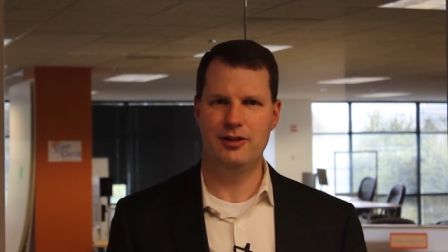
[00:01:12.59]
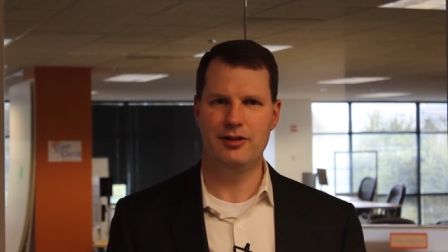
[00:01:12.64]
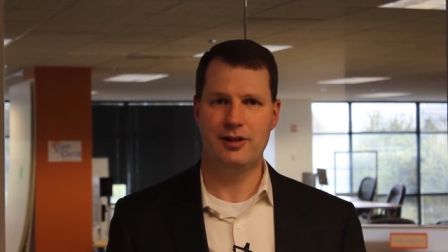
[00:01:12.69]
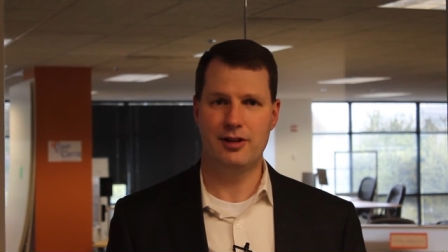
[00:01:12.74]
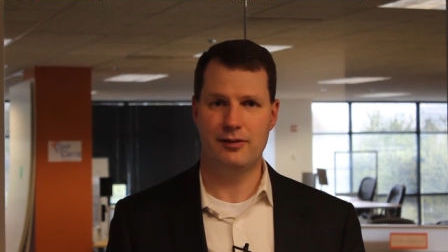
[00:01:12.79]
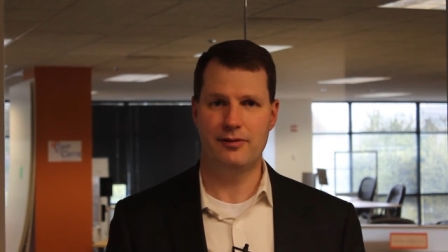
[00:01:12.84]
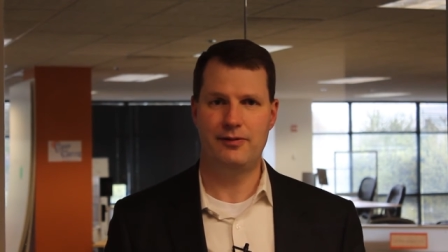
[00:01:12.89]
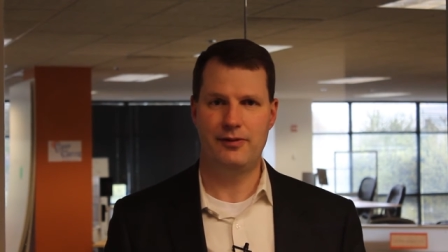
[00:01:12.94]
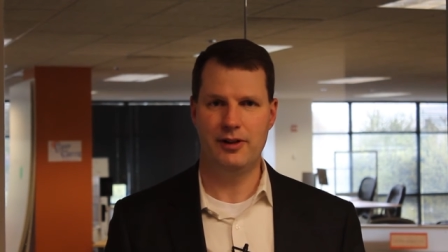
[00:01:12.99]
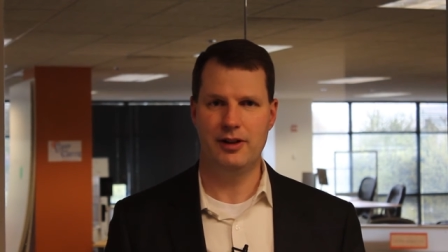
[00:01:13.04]
you
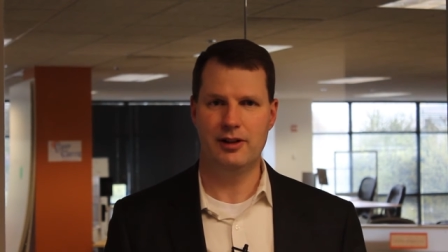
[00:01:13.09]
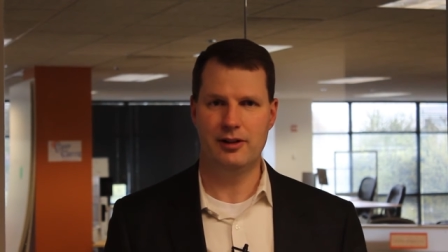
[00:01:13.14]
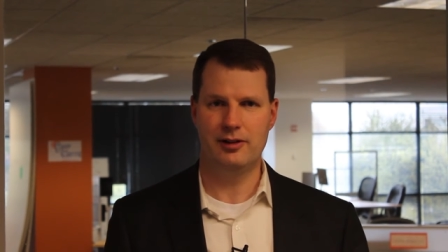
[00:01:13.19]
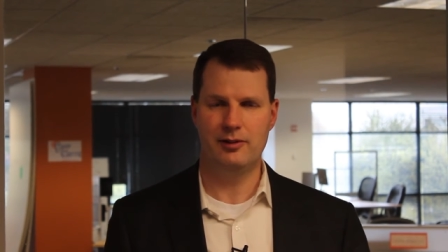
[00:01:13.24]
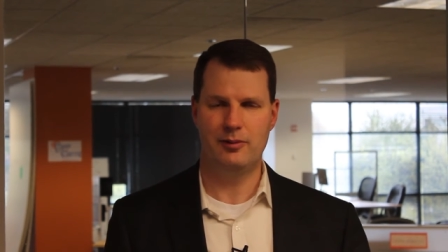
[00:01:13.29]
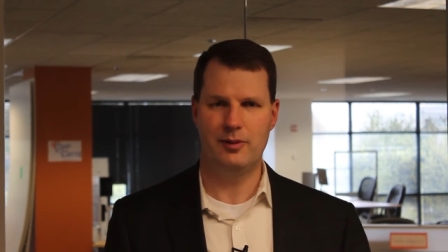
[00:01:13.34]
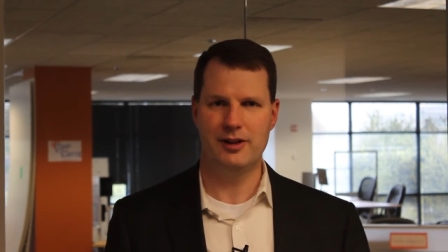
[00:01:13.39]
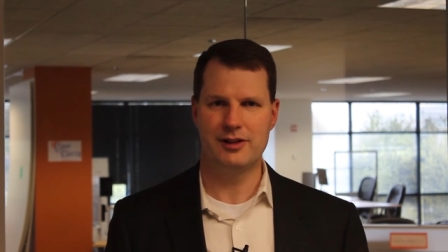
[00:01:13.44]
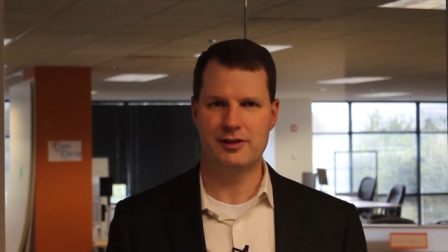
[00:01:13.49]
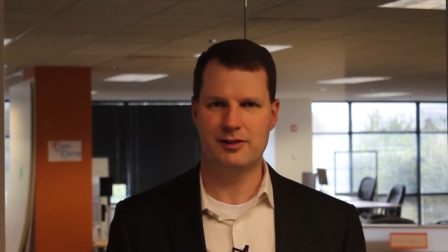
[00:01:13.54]
can
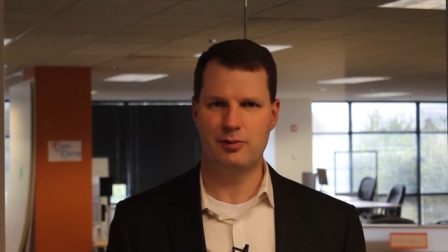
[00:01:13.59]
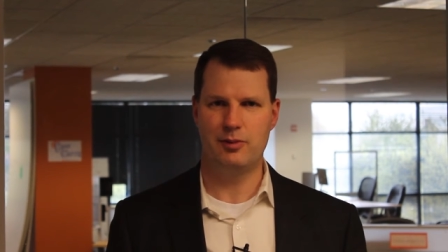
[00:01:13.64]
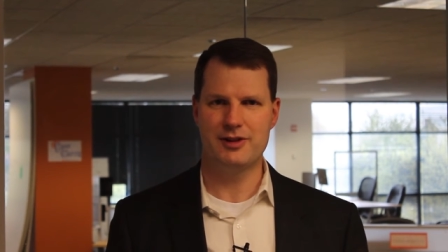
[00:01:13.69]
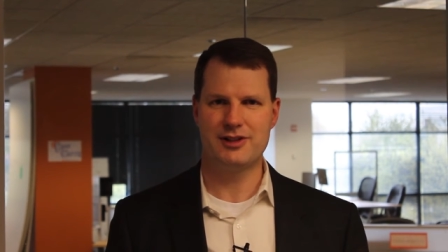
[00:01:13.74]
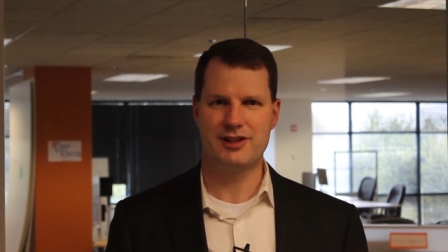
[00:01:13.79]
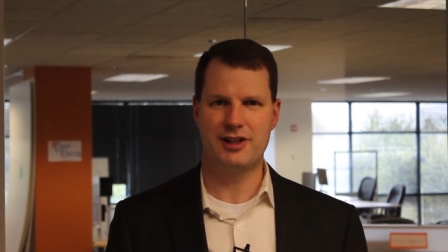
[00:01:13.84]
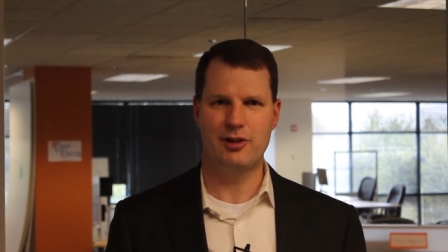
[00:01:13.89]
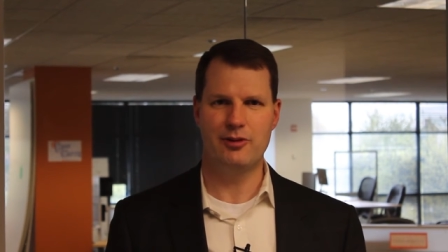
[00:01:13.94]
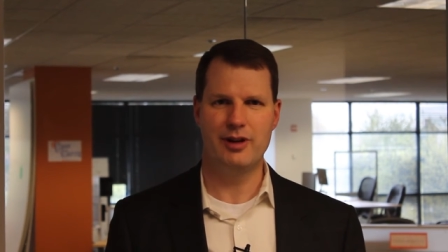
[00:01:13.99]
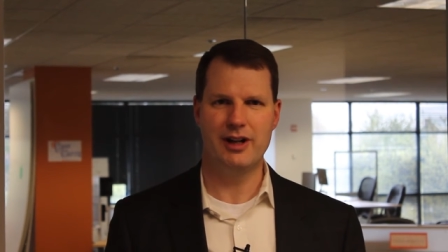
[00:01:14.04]
feel what's,
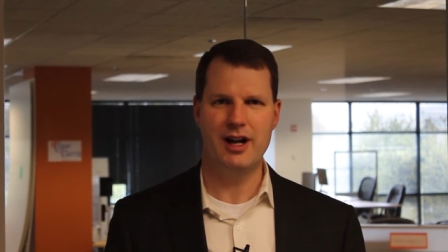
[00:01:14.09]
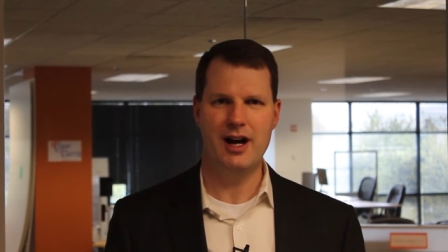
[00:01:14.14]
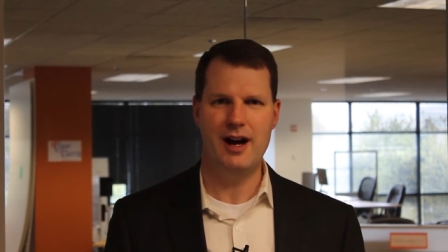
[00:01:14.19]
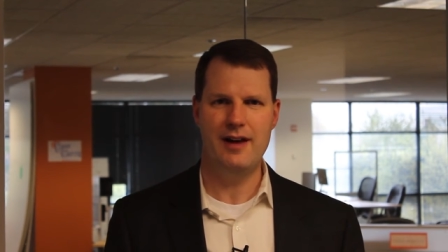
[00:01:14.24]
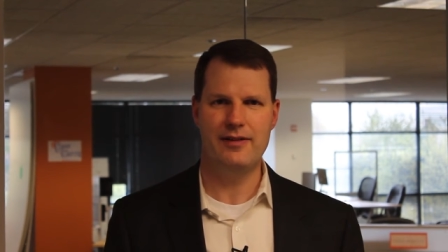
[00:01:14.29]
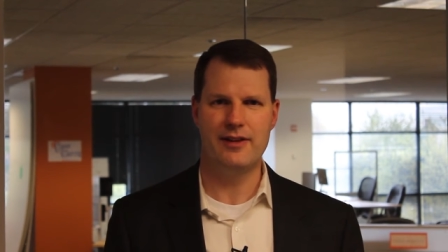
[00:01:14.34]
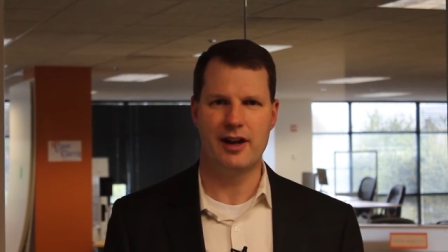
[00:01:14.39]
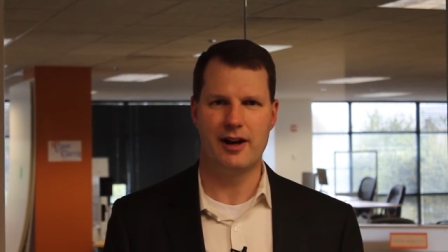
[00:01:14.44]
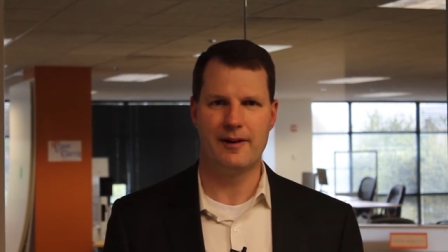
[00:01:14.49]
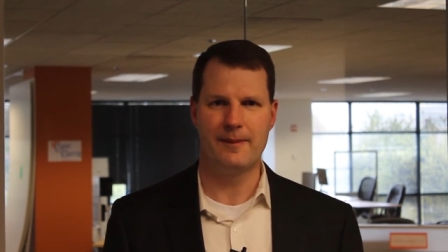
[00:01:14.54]
what's going
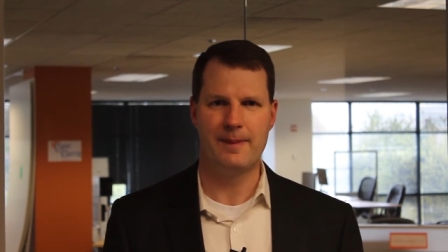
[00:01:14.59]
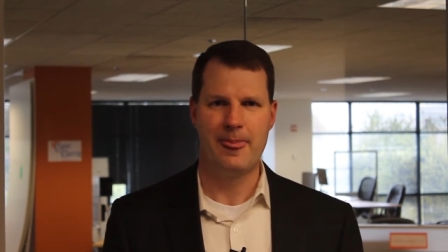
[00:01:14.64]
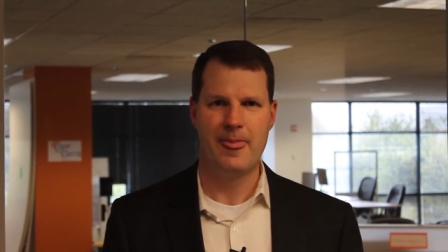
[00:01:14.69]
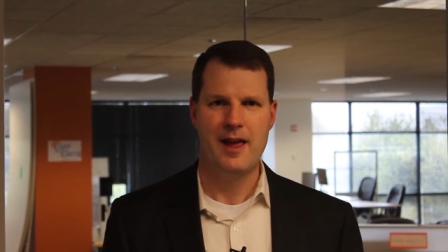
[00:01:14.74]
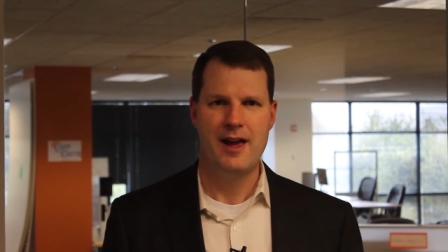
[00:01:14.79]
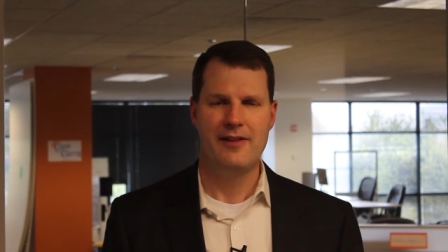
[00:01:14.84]
on there.